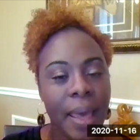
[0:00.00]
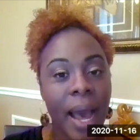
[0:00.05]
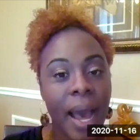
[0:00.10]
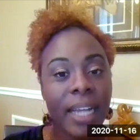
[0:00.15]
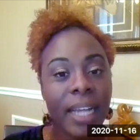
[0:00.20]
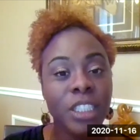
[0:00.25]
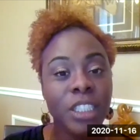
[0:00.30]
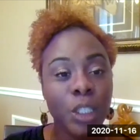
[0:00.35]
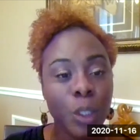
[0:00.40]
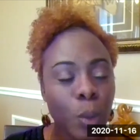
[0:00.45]

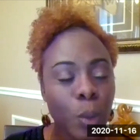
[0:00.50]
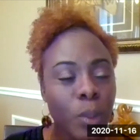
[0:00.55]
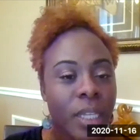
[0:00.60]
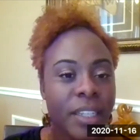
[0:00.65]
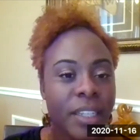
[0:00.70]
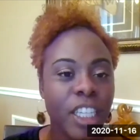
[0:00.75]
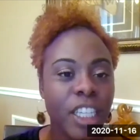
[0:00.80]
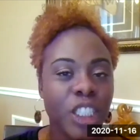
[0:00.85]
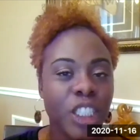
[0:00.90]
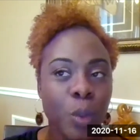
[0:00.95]
I do
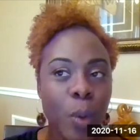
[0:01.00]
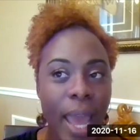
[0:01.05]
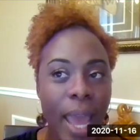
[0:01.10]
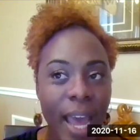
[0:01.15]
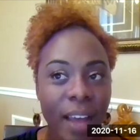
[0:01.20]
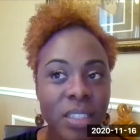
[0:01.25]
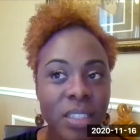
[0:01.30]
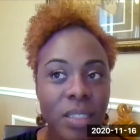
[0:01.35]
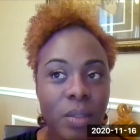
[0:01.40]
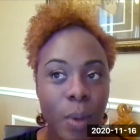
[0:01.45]
think that you
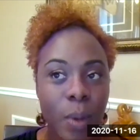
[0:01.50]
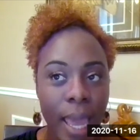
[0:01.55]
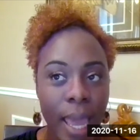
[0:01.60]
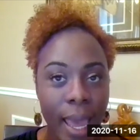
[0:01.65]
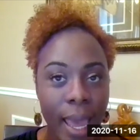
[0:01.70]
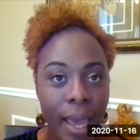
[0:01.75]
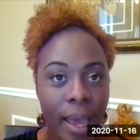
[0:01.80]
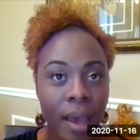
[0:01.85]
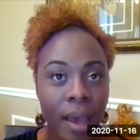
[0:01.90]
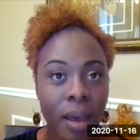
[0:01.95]
have to
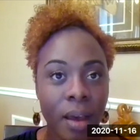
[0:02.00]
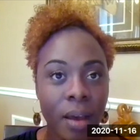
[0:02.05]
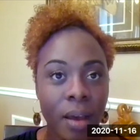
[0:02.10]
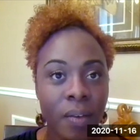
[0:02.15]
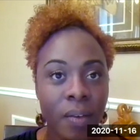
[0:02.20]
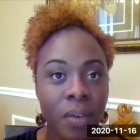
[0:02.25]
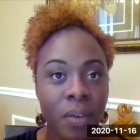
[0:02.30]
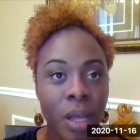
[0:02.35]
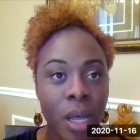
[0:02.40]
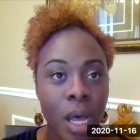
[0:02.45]

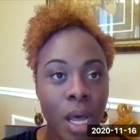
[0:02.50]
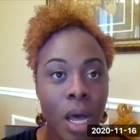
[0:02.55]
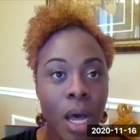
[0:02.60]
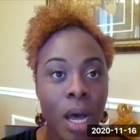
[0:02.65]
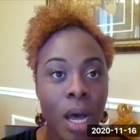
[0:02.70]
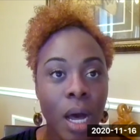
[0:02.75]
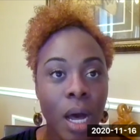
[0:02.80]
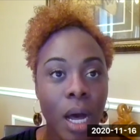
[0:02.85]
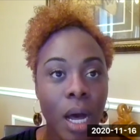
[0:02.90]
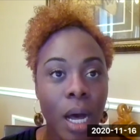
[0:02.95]
have
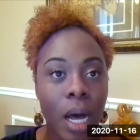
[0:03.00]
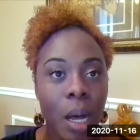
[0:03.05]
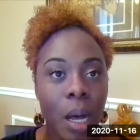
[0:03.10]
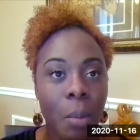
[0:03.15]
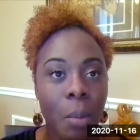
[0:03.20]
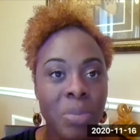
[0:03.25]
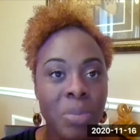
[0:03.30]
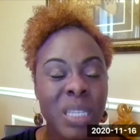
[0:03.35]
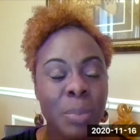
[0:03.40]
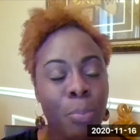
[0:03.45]

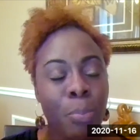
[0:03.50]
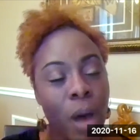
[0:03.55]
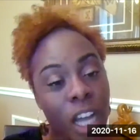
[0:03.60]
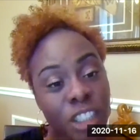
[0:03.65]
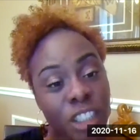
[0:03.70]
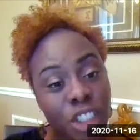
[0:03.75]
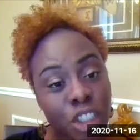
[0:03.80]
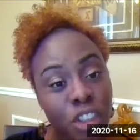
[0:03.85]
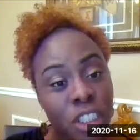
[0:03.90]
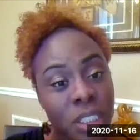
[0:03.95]
um,
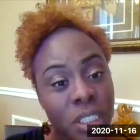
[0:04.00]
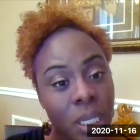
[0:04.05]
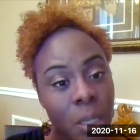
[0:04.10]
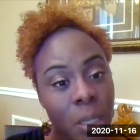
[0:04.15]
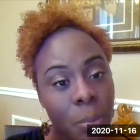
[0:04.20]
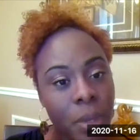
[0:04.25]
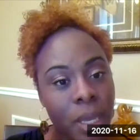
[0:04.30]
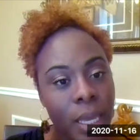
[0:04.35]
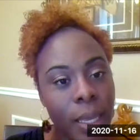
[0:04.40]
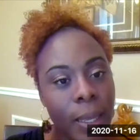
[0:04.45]

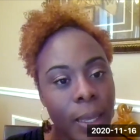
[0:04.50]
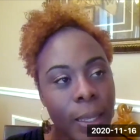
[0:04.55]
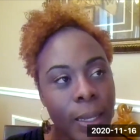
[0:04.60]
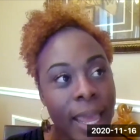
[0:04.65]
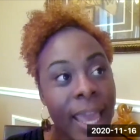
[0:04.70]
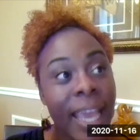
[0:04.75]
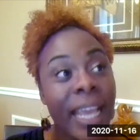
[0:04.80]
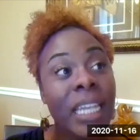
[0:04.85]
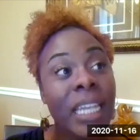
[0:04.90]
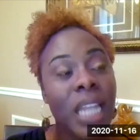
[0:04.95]
sponsorship
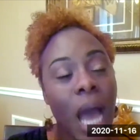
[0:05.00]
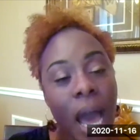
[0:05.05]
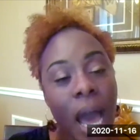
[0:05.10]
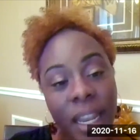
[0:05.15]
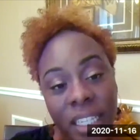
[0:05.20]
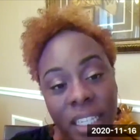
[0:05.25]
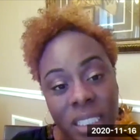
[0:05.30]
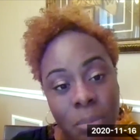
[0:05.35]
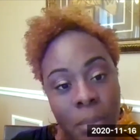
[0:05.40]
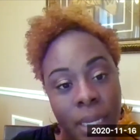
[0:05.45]
and
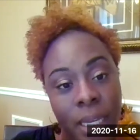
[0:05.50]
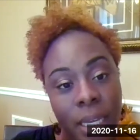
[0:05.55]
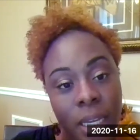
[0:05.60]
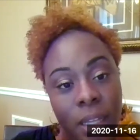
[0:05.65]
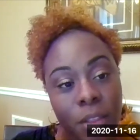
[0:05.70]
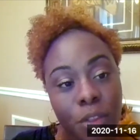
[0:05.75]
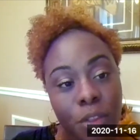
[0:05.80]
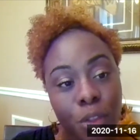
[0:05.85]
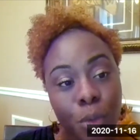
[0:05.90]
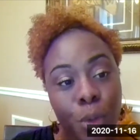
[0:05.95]

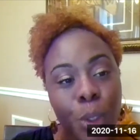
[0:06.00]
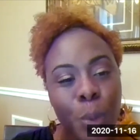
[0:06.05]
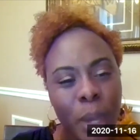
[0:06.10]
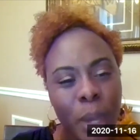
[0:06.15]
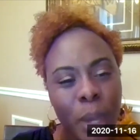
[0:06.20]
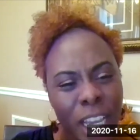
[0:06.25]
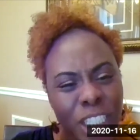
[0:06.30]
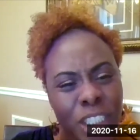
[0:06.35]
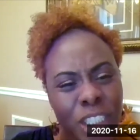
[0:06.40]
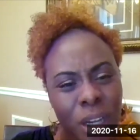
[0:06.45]
acknowledgement through
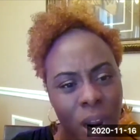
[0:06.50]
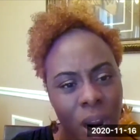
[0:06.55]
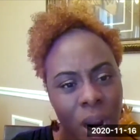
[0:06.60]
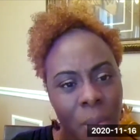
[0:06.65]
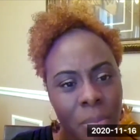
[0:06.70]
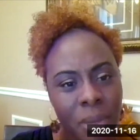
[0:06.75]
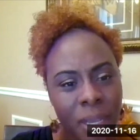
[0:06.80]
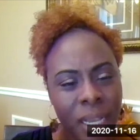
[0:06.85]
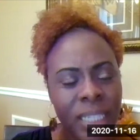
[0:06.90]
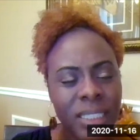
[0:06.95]

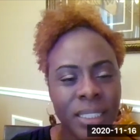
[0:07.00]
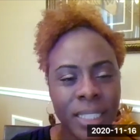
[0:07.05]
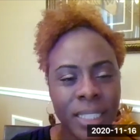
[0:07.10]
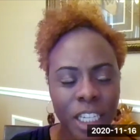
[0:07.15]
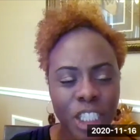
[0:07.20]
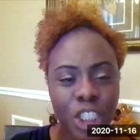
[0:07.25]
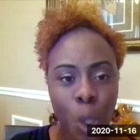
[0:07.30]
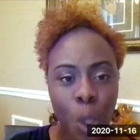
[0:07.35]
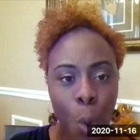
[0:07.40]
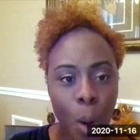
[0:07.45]
HR because
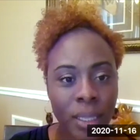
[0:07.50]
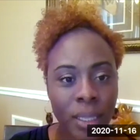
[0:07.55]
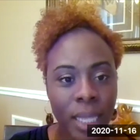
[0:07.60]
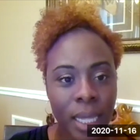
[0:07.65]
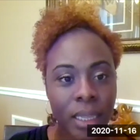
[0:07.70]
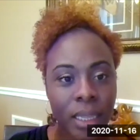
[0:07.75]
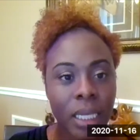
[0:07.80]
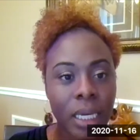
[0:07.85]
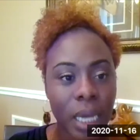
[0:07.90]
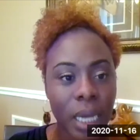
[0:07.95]
that's showing
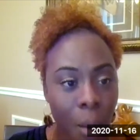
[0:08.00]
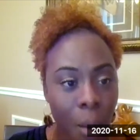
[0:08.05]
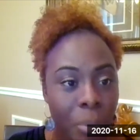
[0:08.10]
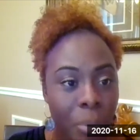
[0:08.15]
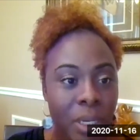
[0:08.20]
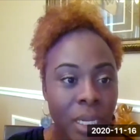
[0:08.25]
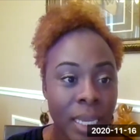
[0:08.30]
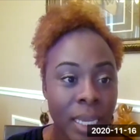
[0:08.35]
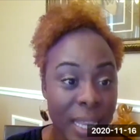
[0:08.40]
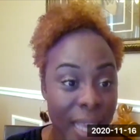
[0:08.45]
that the
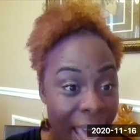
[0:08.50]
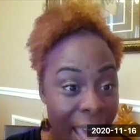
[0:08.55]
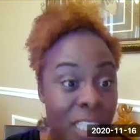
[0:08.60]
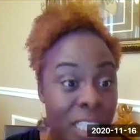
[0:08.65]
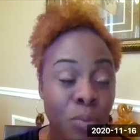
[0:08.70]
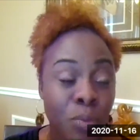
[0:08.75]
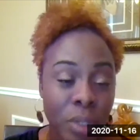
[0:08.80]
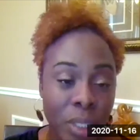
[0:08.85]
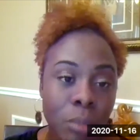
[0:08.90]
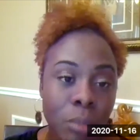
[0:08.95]
company
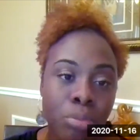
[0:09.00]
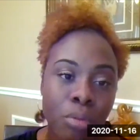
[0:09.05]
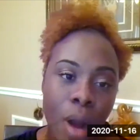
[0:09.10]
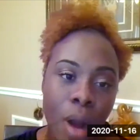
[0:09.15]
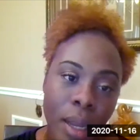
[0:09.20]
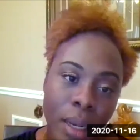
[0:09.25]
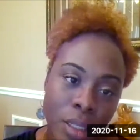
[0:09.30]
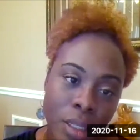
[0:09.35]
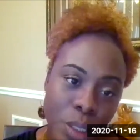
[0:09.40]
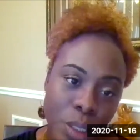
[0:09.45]
has really
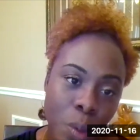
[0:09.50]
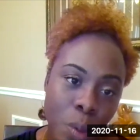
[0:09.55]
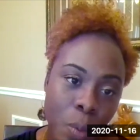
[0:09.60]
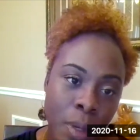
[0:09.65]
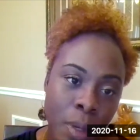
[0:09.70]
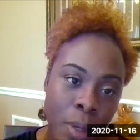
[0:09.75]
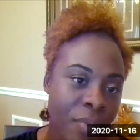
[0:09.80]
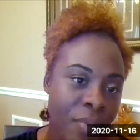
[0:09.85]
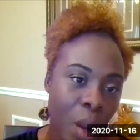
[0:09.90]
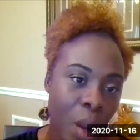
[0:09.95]
brought into
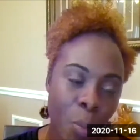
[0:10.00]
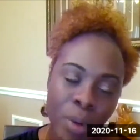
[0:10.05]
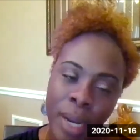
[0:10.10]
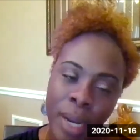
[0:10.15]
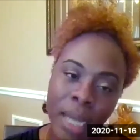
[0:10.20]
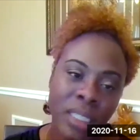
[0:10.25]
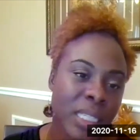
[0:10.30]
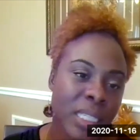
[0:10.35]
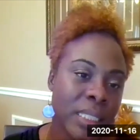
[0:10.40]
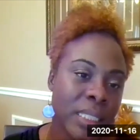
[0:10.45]
it and that we're
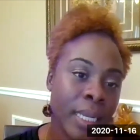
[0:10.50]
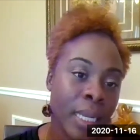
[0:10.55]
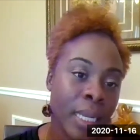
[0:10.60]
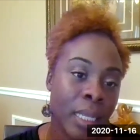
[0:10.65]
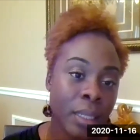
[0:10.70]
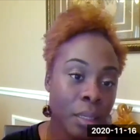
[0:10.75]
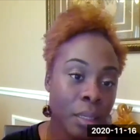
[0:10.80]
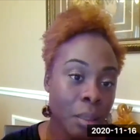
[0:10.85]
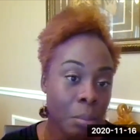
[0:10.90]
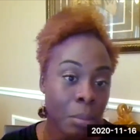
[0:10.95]
not just
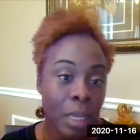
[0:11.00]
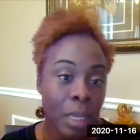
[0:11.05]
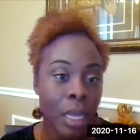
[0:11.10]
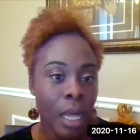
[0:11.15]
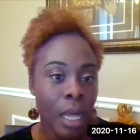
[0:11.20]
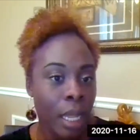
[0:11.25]
letting them